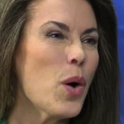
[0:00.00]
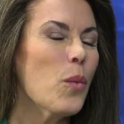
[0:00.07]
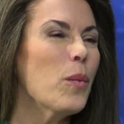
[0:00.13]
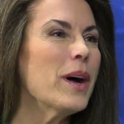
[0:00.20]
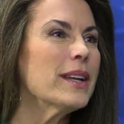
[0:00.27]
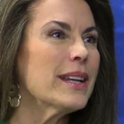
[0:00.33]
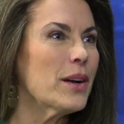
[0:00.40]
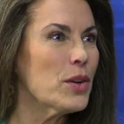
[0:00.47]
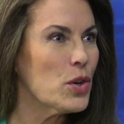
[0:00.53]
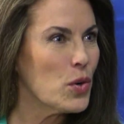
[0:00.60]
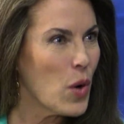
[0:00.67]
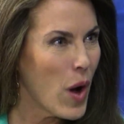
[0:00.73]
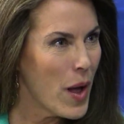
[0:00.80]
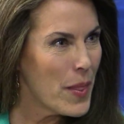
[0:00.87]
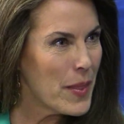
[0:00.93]
Well, now
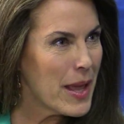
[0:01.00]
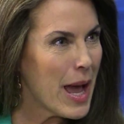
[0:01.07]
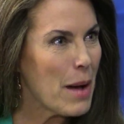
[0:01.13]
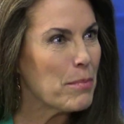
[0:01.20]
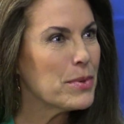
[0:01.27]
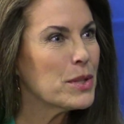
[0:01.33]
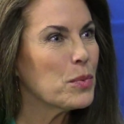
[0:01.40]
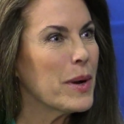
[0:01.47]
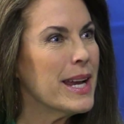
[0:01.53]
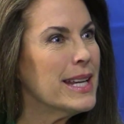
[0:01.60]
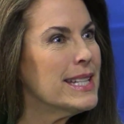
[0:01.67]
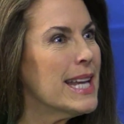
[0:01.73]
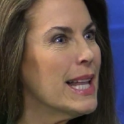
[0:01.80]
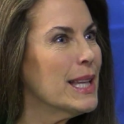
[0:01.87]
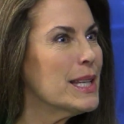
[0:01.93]
you're on the upswing.
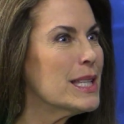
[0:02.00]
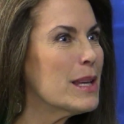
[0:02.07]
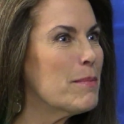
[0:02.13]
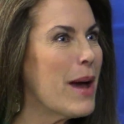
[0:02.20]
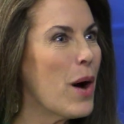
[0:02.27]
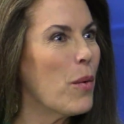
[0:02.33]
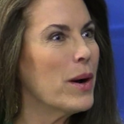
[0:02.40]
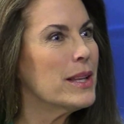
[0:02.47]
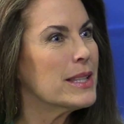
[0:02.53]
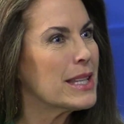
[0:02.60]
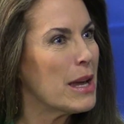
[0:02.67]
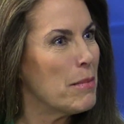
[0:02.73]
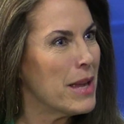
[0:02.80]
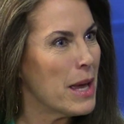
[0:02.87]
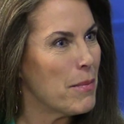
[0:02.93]
Tell us about what's
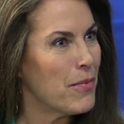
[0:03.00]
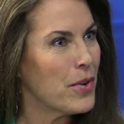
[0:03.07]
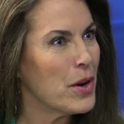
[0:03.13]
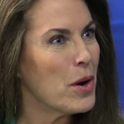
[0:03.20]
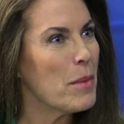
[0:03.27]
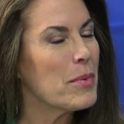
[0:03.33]
coming up for your